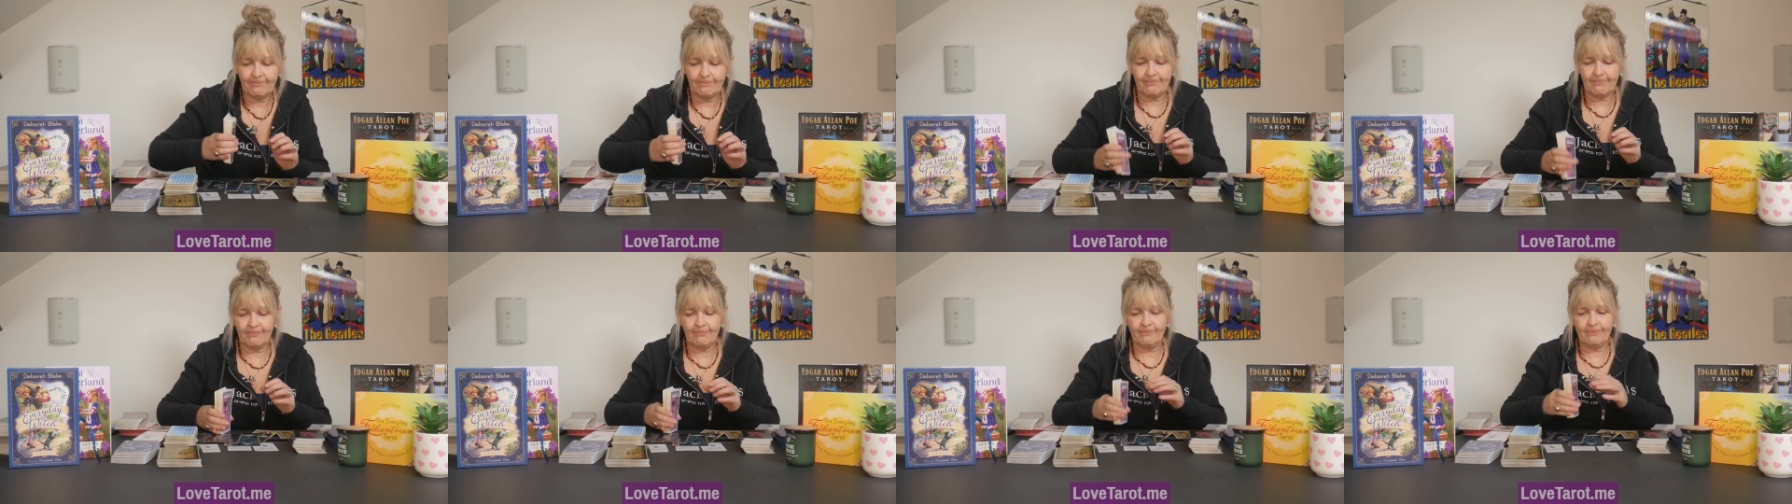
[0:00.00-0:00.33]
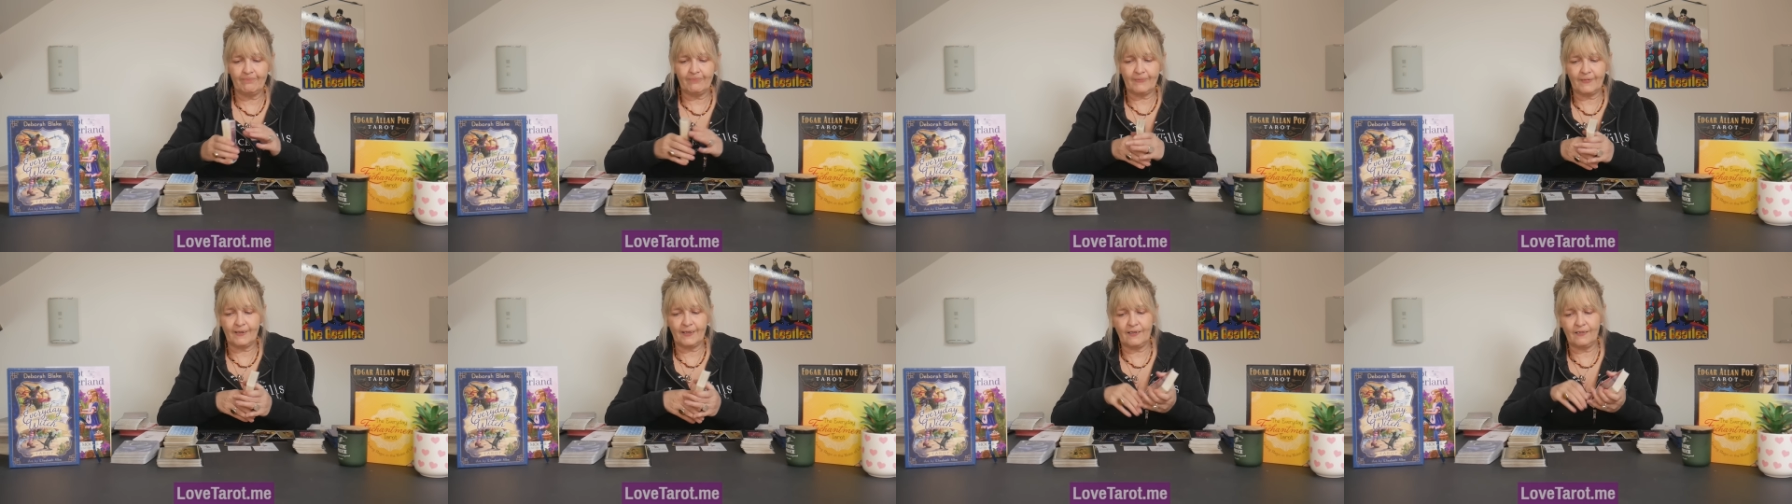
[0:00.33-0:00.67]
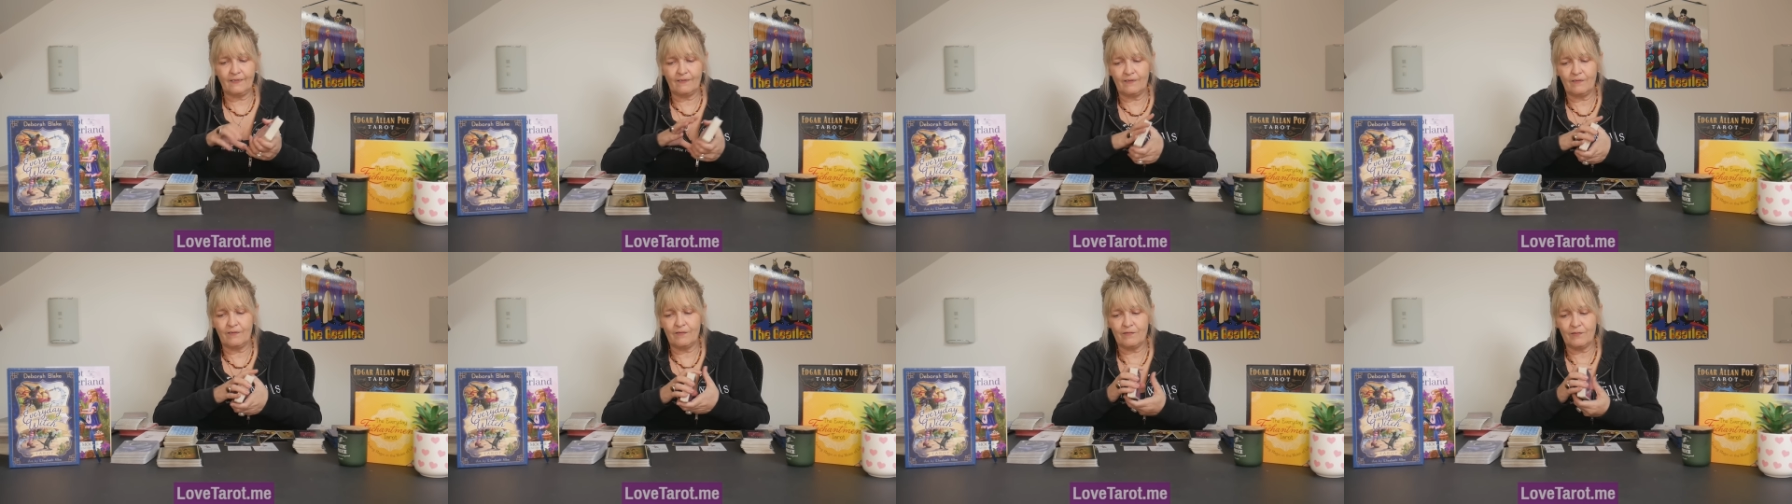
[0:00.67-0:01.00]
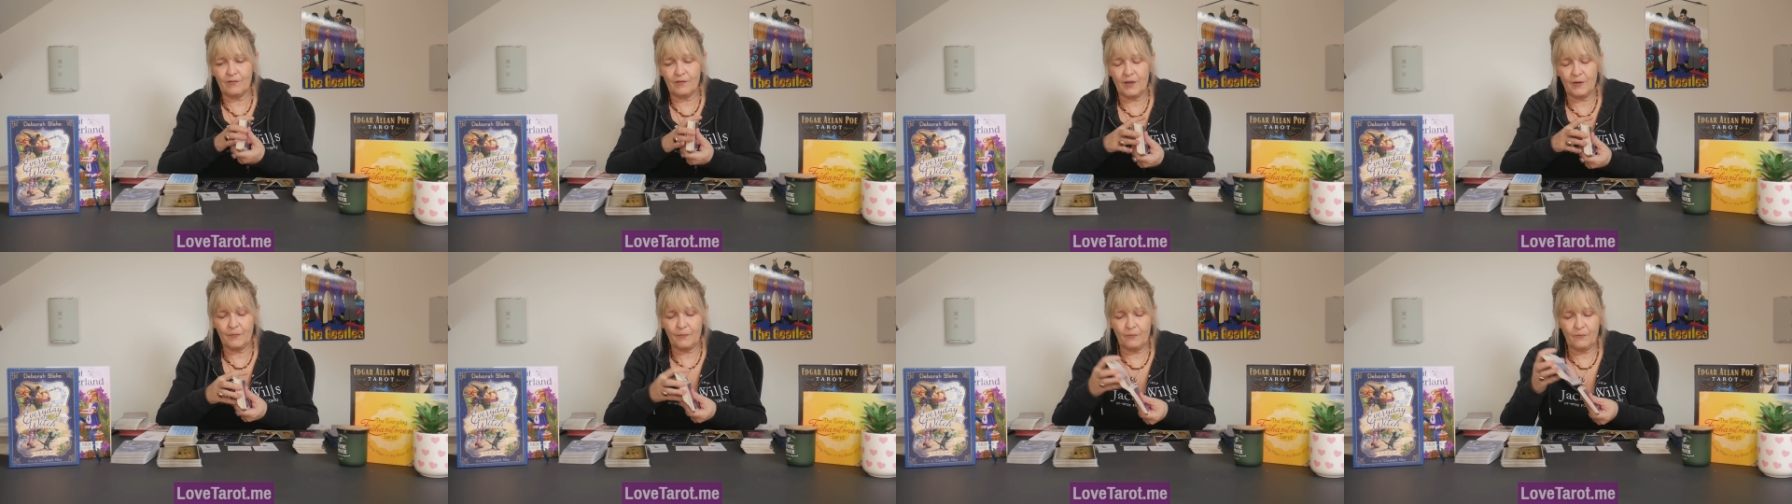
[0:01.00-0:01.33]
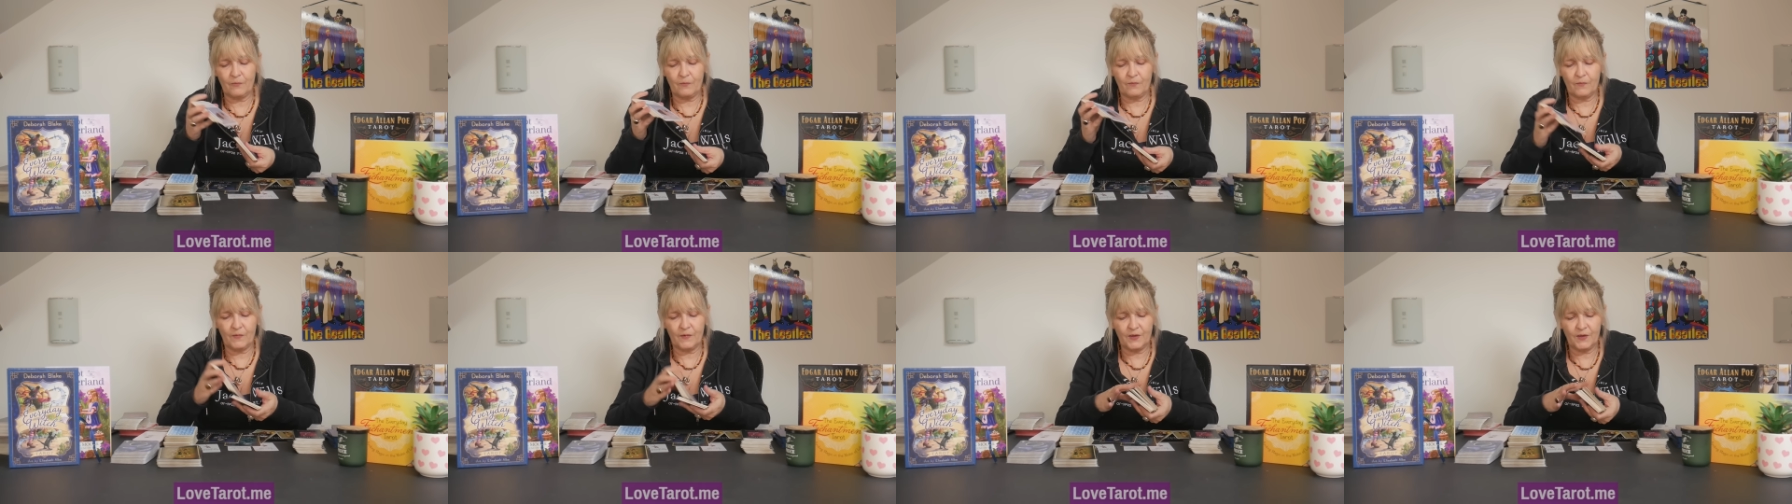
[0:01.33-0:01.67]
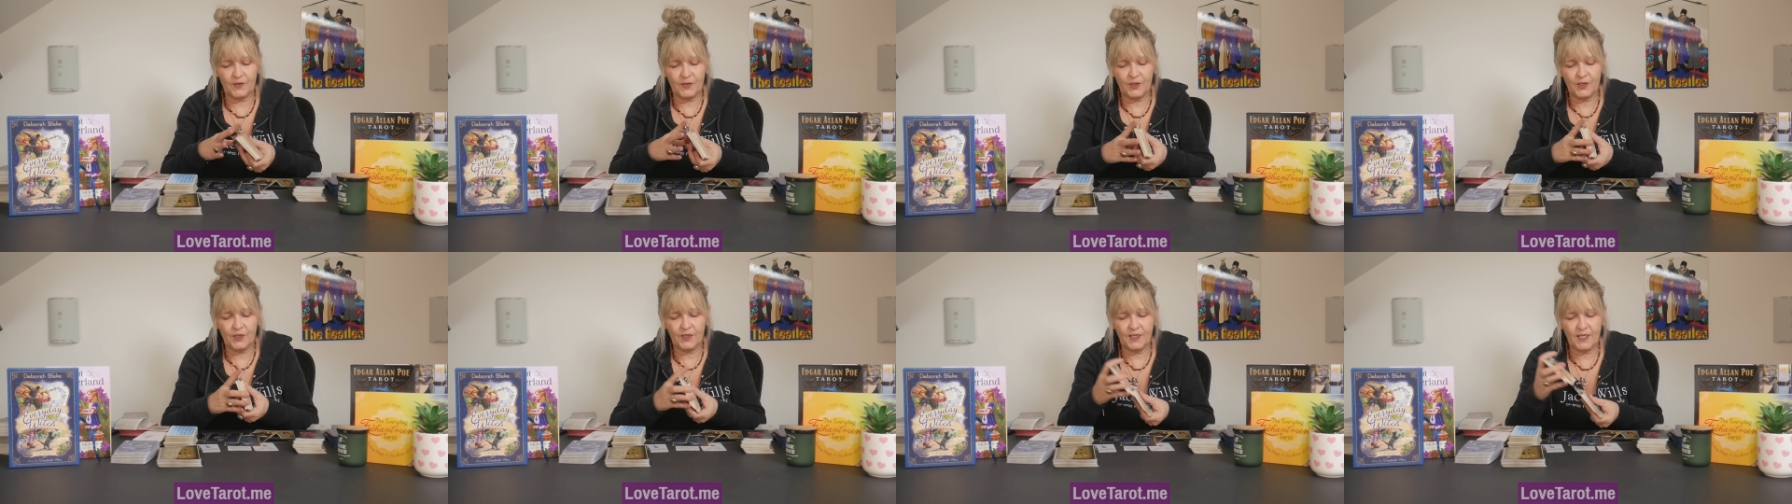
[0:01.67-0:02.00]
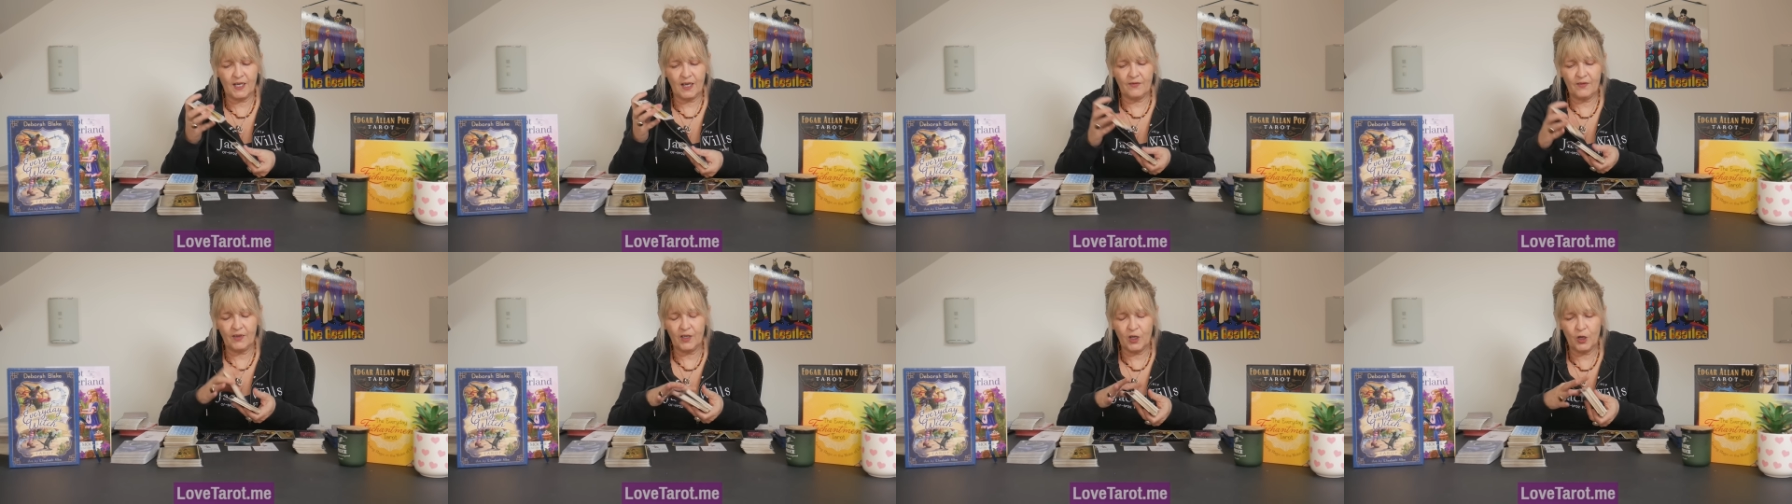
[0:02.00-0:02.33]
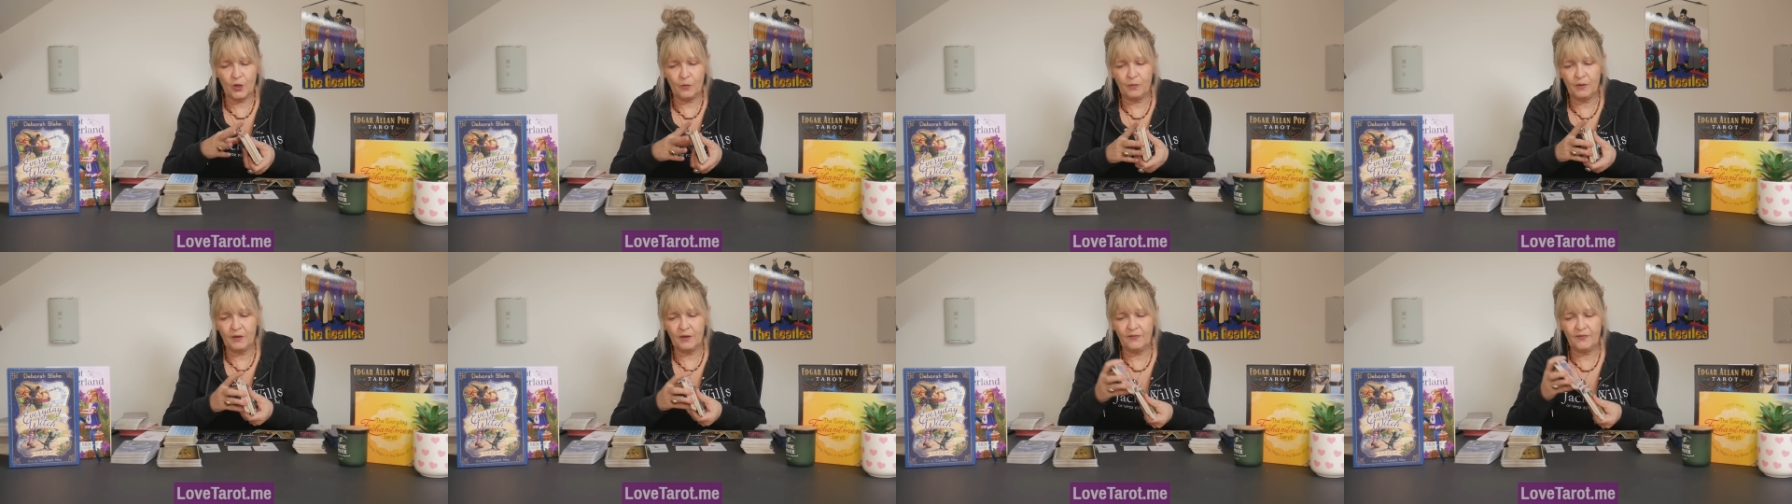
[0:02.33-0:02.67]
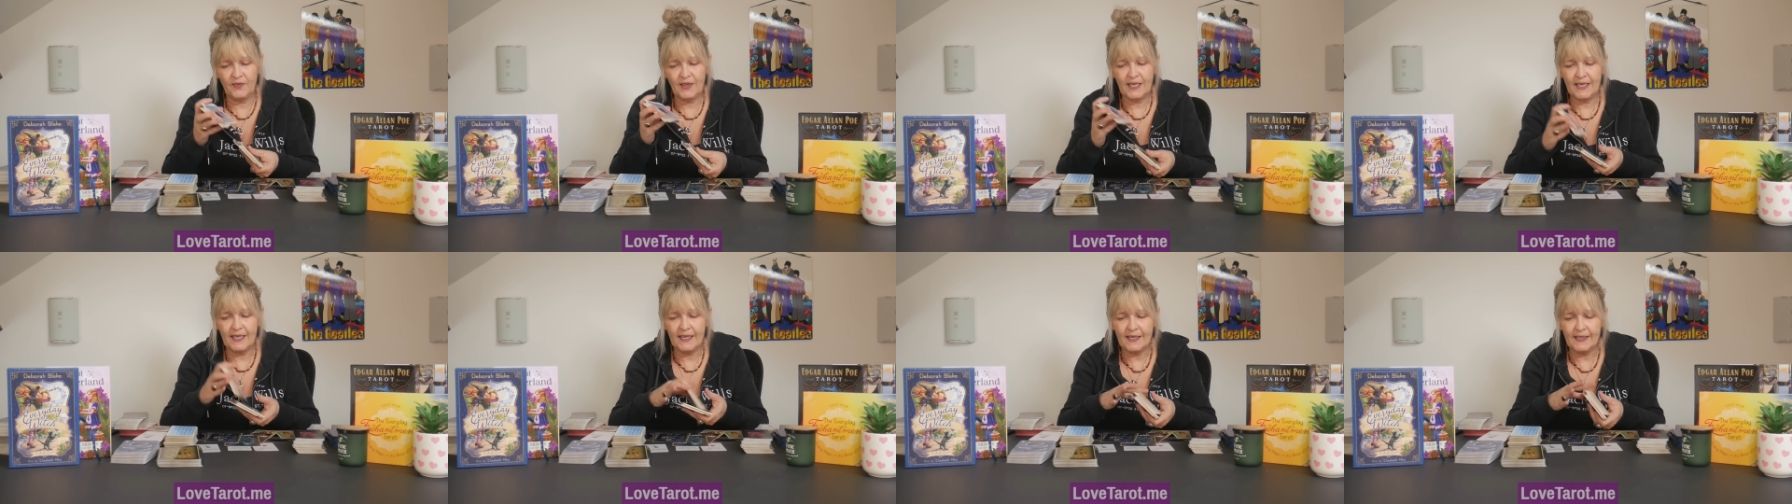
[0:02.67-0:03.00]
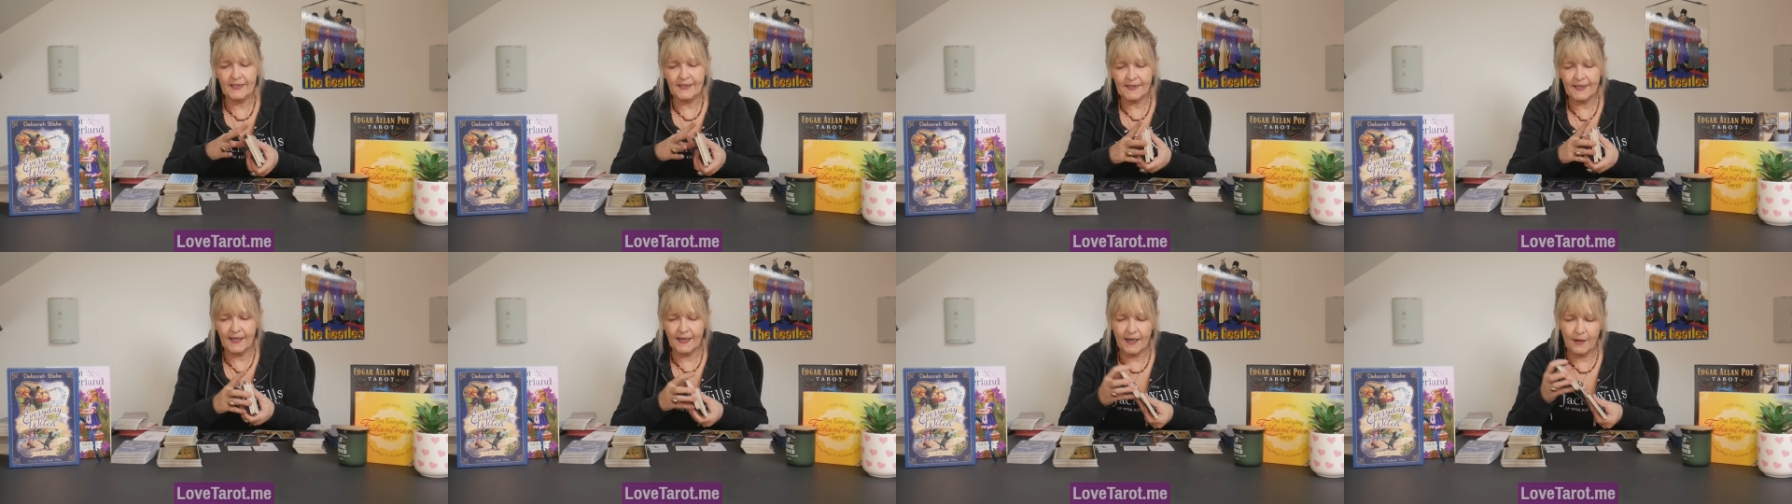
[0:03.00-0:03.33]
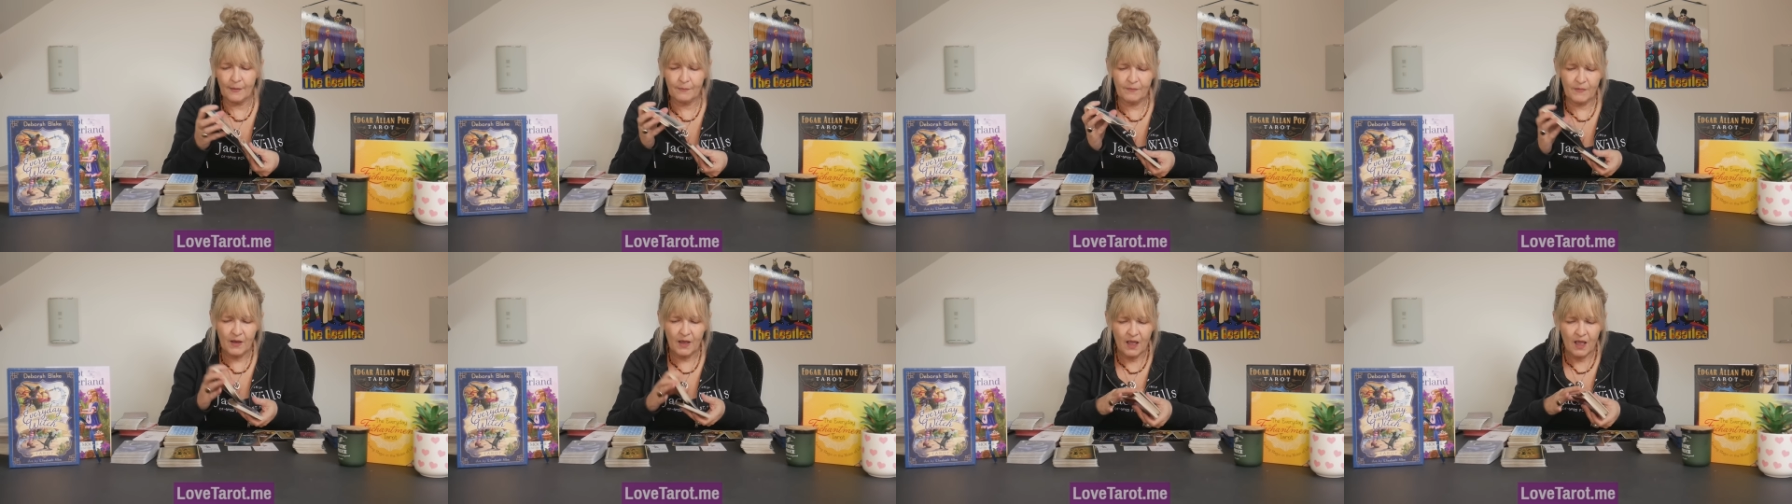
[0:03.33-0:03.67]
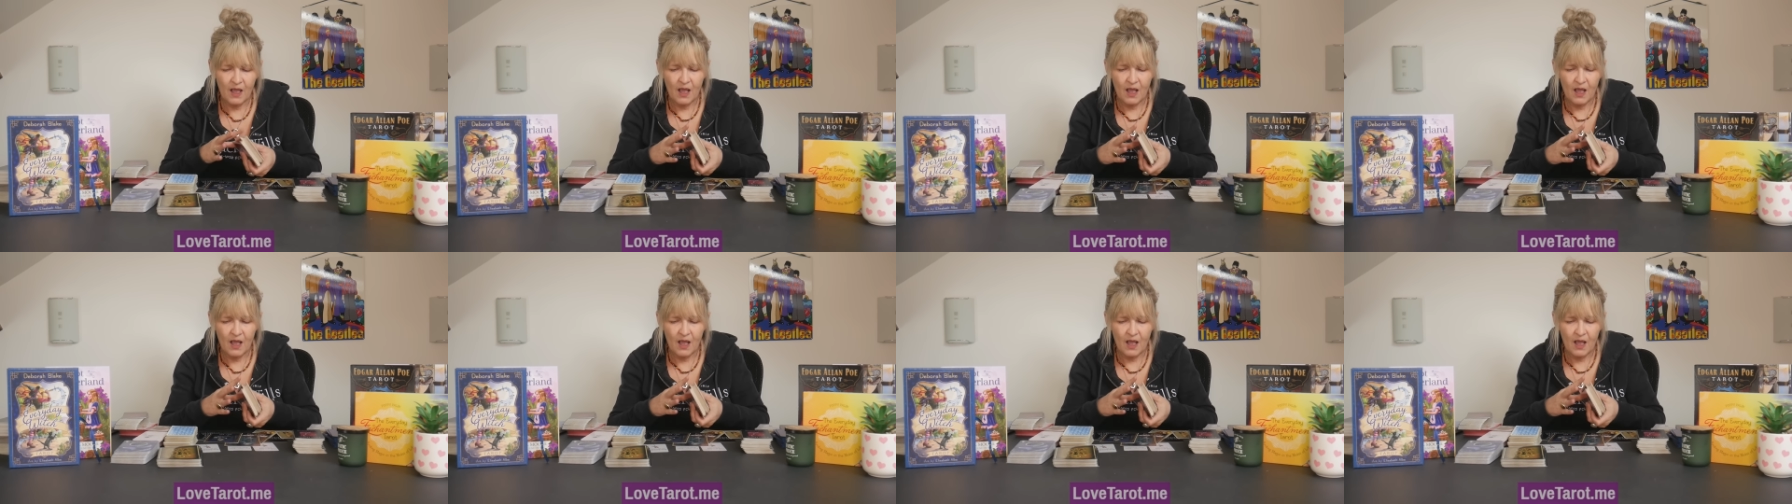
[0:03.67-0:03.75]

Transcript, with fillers: All right. Let's just have a couple of these, and I'm,